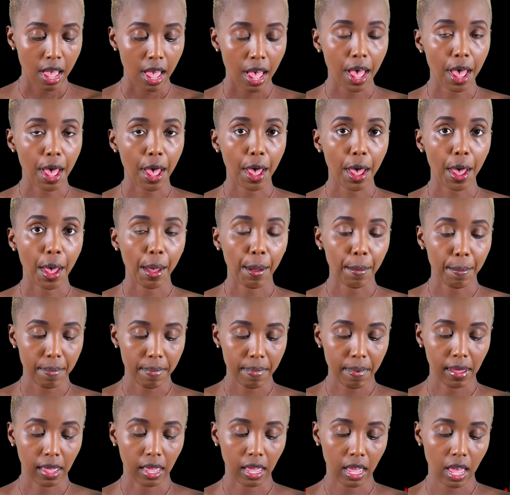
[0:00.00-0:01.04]
Um,
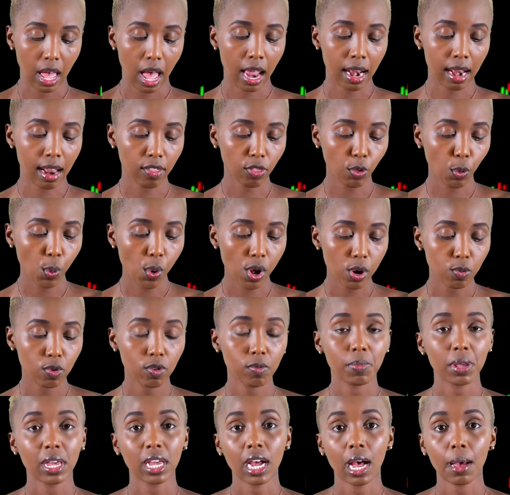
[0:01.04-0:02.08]
Another one
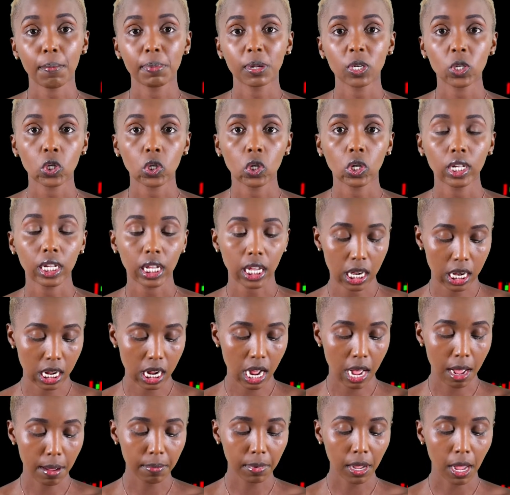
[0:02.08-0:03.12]
would be capital
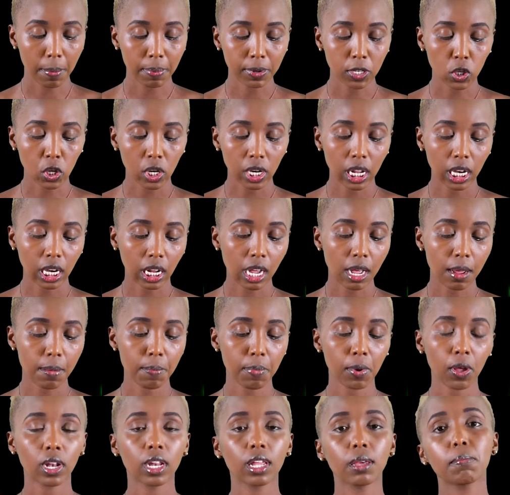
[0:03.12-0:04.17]
income. Capital income
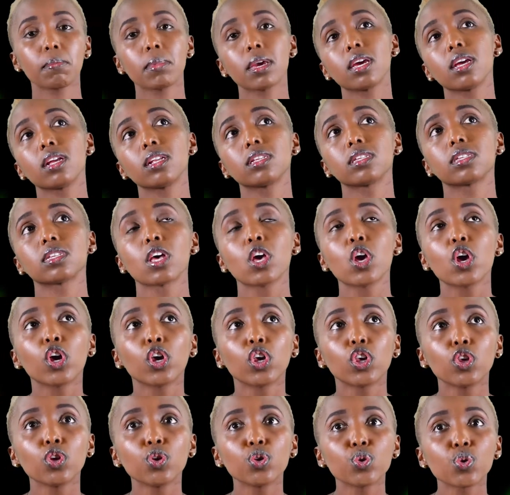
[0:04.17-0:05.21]
purely means
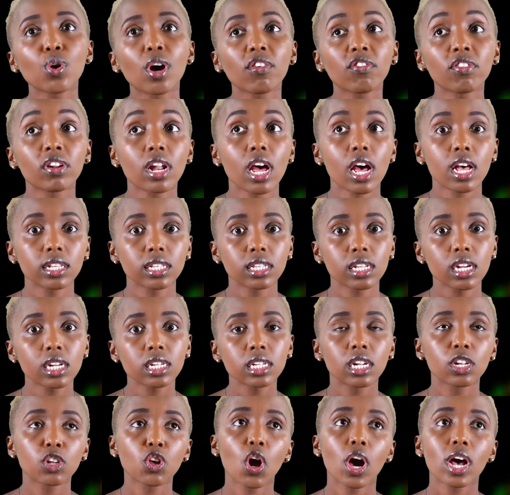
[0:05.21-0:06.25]
you do have an asset
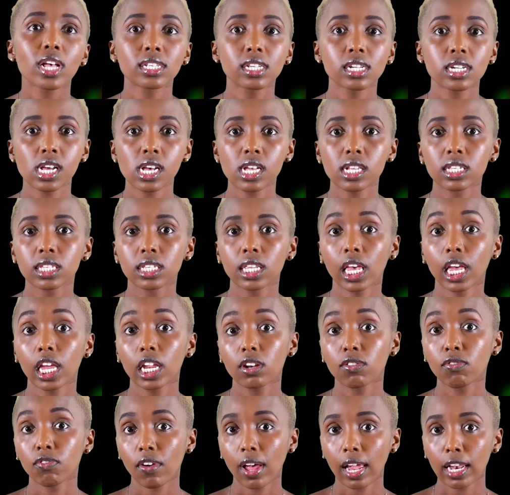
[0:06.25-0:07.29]
and your asset has
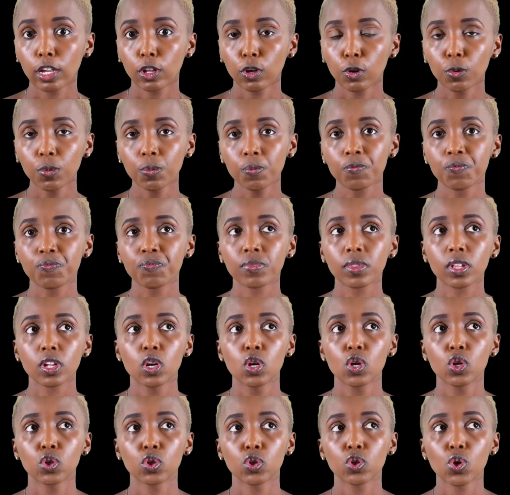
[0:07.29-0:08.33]
gained value.
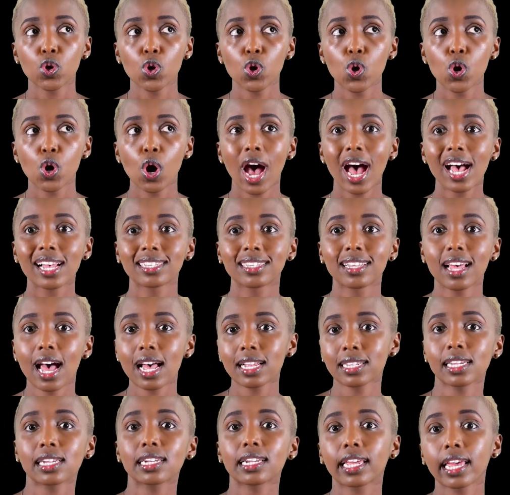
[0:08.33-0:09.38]
So as the
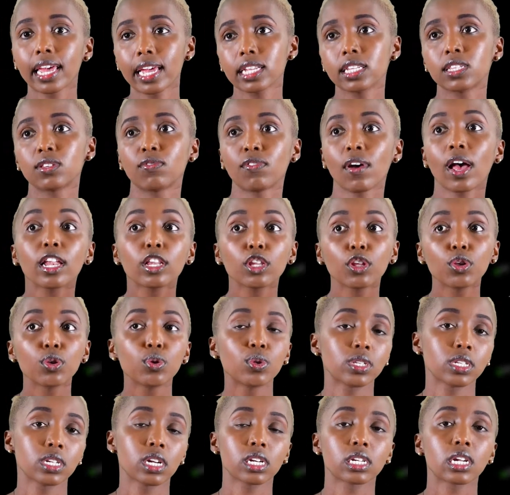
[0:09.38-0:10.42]
asset gains value, you
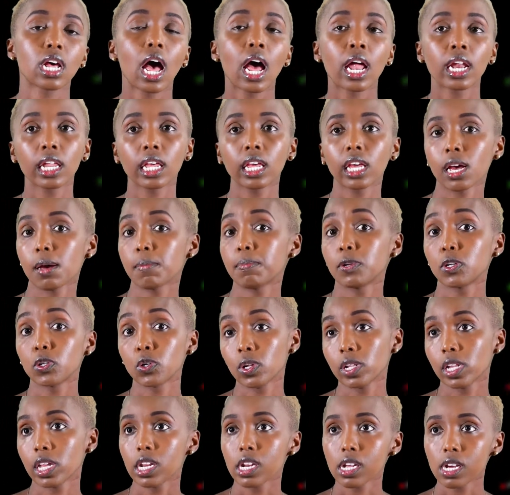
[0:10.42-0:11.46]
start earning
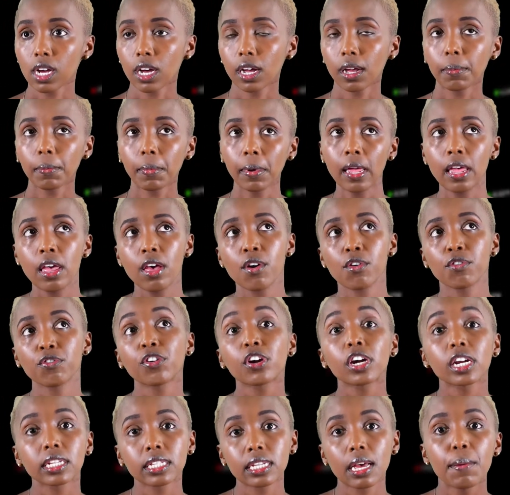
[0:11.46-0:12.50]
capital income.
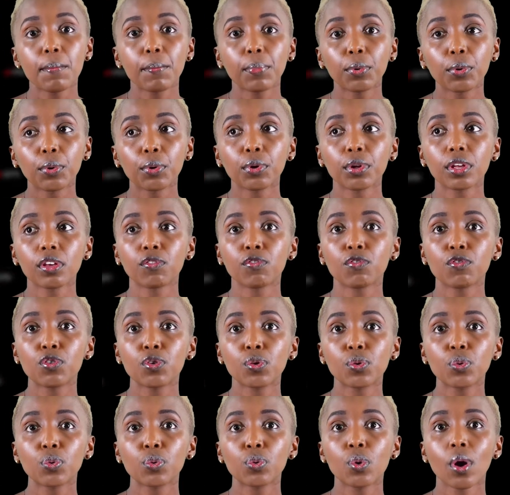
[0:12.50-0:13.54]
For example, if
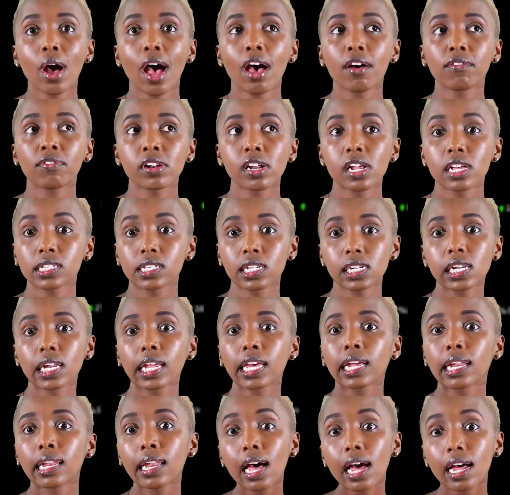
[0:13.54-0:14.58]
you have an asset
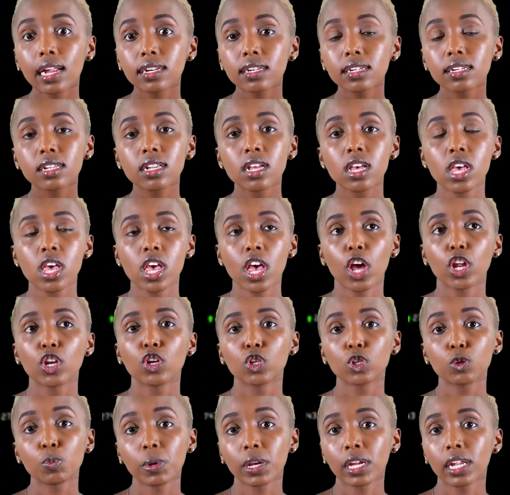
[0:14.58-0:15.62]
like land and
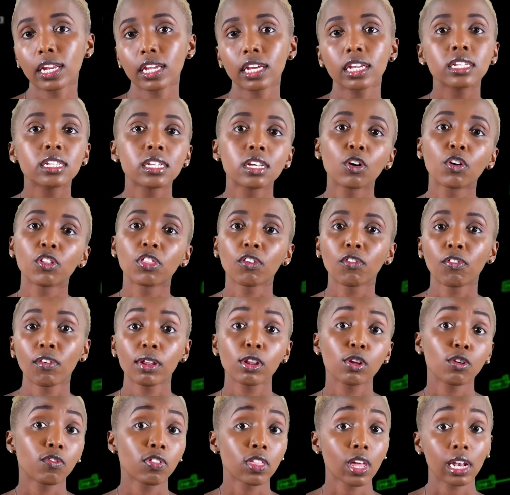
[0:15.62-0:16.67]
you're speculating on the
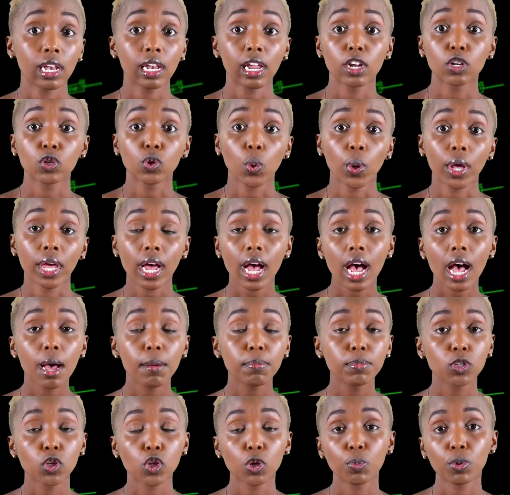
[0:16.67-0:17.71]
value of that land going
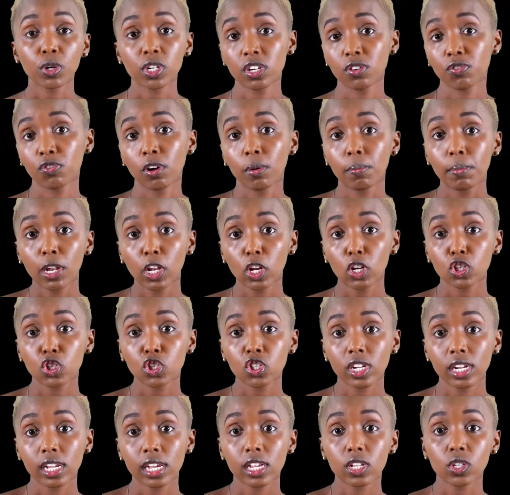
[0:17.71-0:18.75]
up, so you bought it for a million
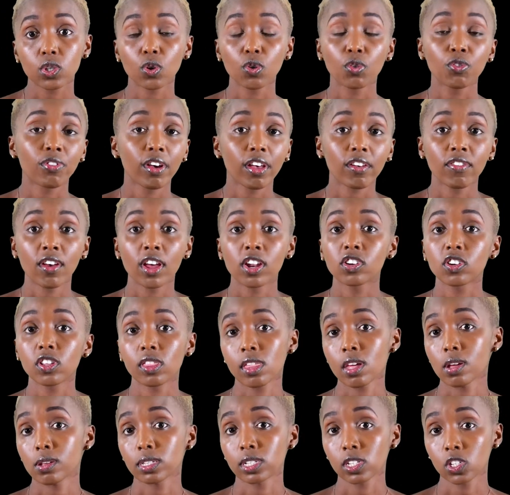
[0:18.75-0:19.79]
shillings or
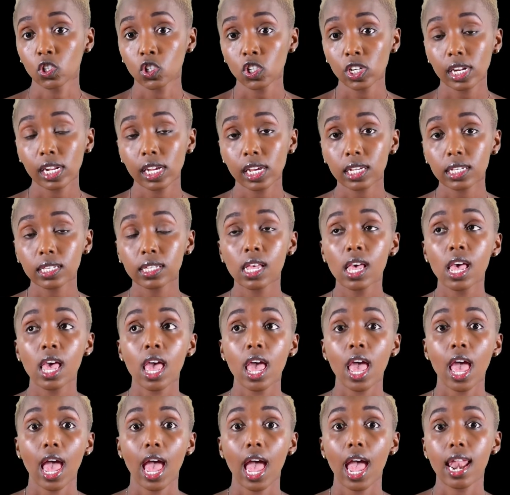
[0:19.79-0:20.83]
500,000 shillings,
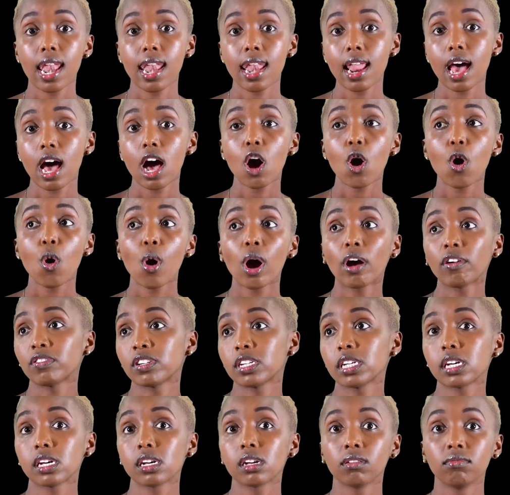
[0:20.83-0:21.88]
and now
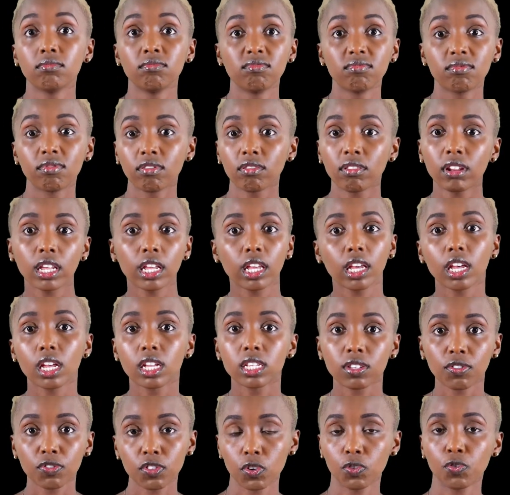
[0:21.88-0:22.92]
after three
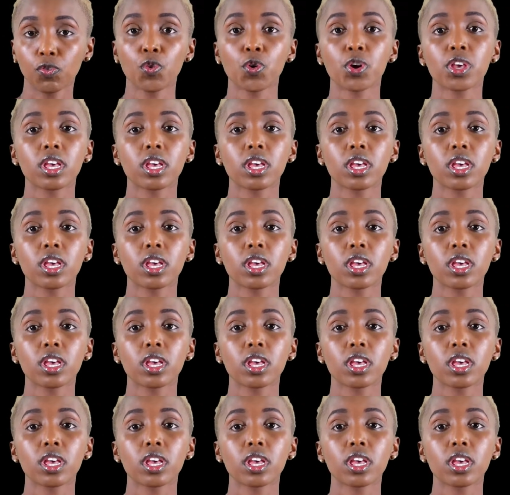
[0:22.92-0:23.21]
years, after four